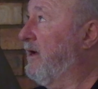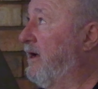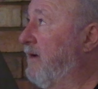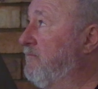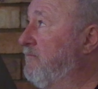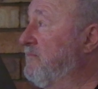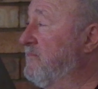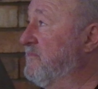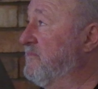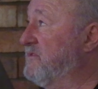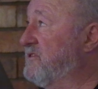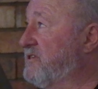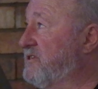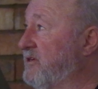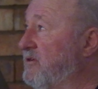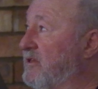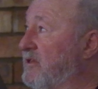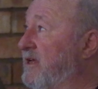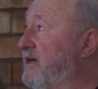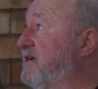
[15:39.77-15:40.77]
Um,
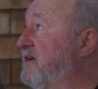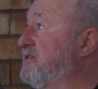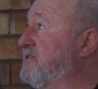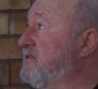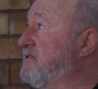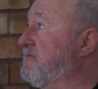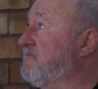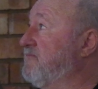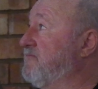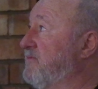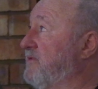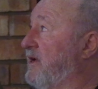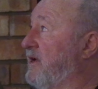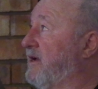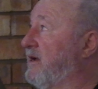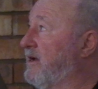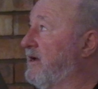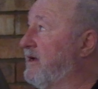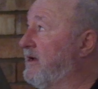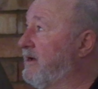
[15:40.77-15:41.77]
seal leaks,
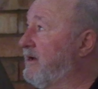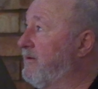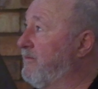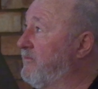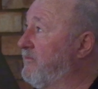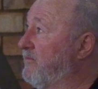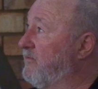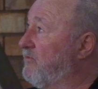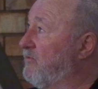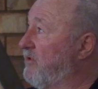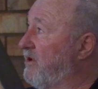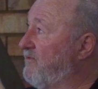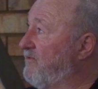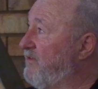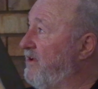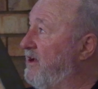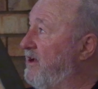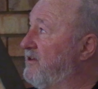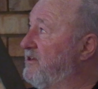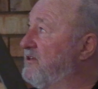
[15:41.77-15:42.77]
um, we
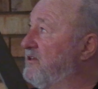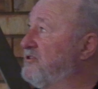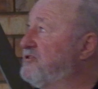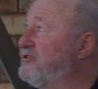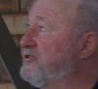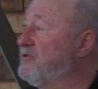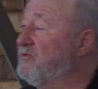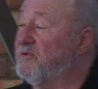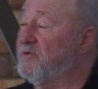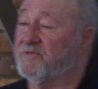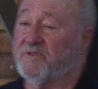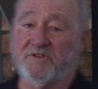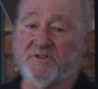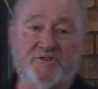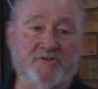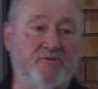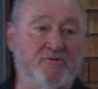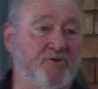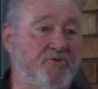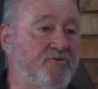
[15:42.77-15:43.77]
found an issue with
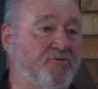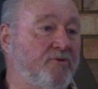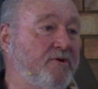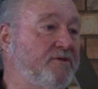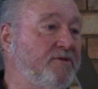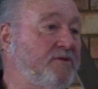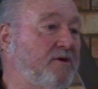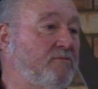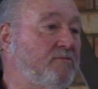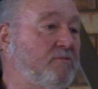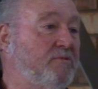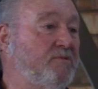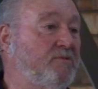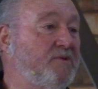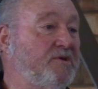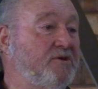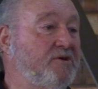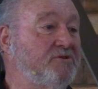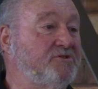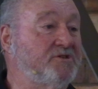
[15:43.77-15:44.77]
the silk thread that we
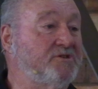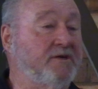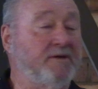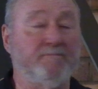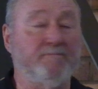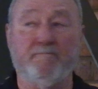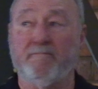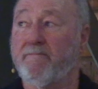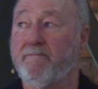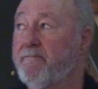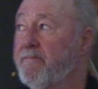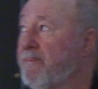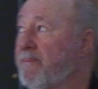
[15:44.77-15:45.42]
were using.